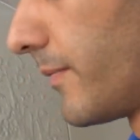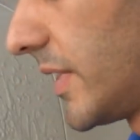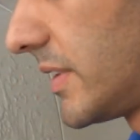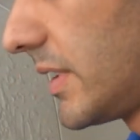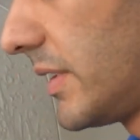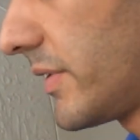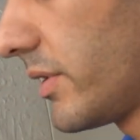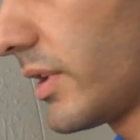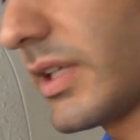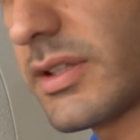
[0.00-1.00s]
it's easier
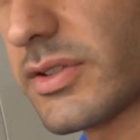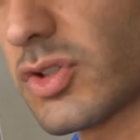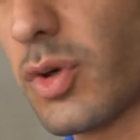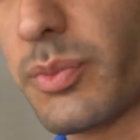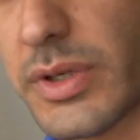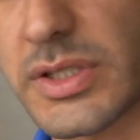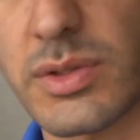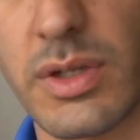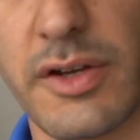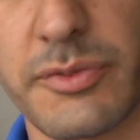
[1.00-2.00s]
to get the soap residue off,